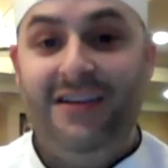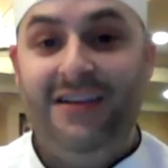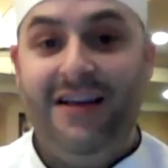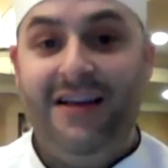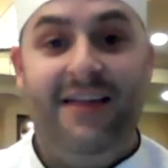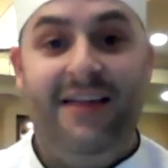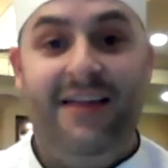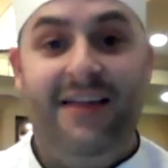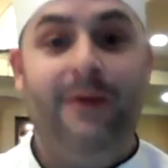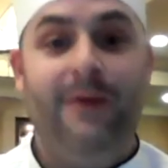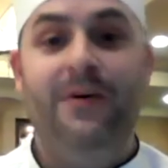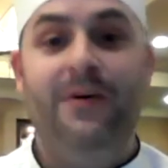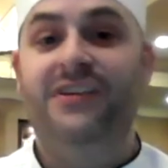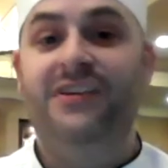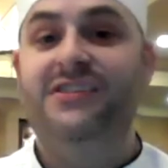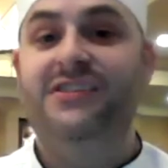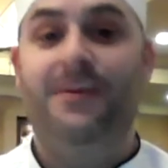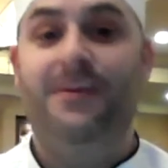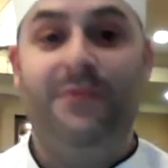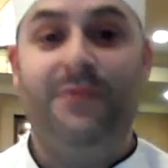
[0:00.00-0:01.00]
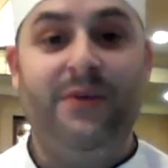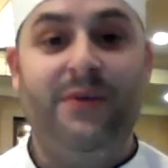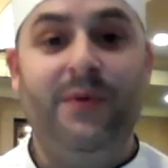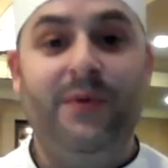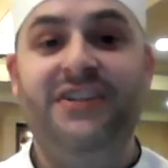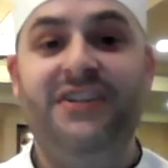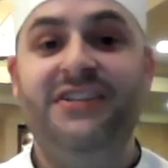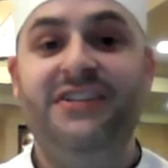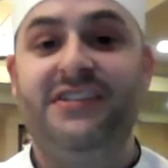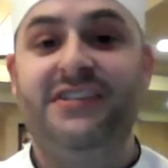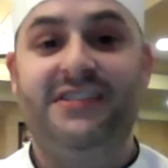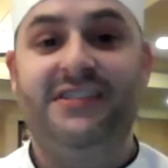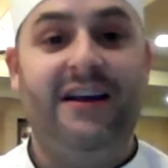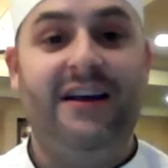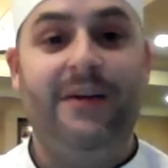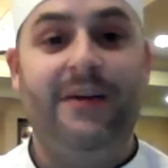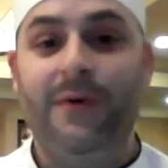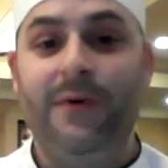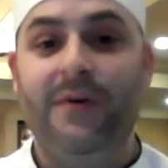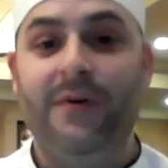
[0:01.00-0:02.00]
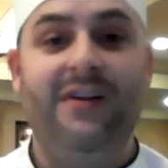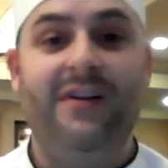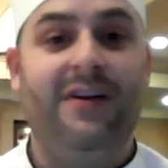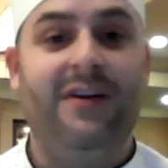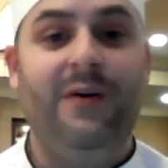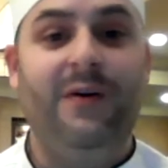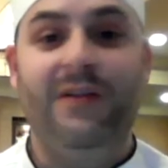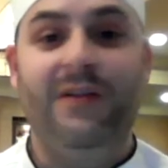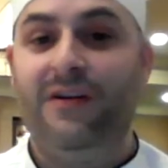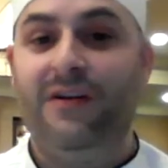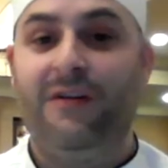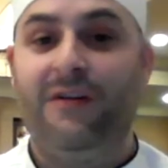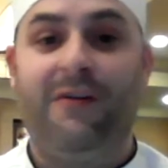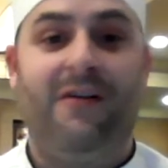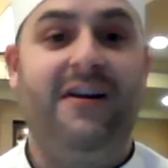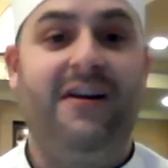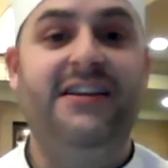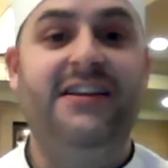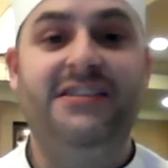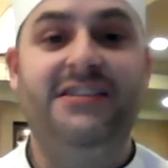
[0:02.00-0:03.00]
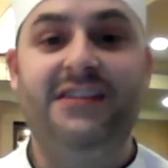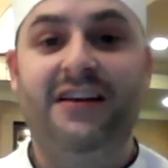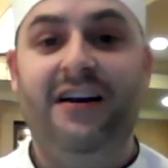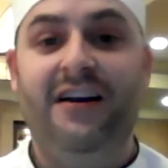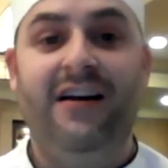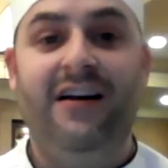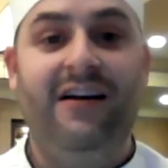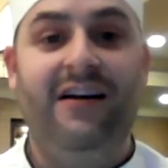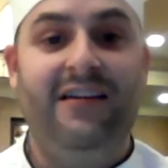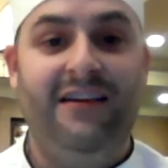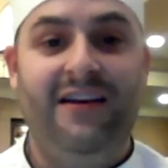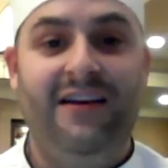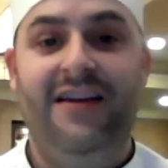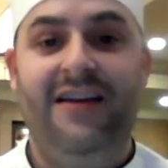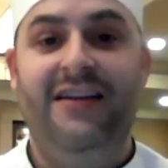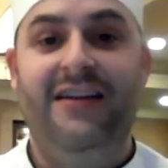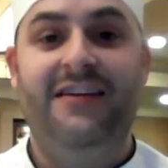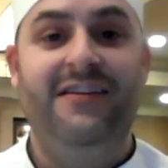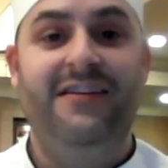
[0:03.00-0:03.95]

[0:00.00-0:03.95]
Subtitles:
And that was something we just decided we were going to go a little crazy on and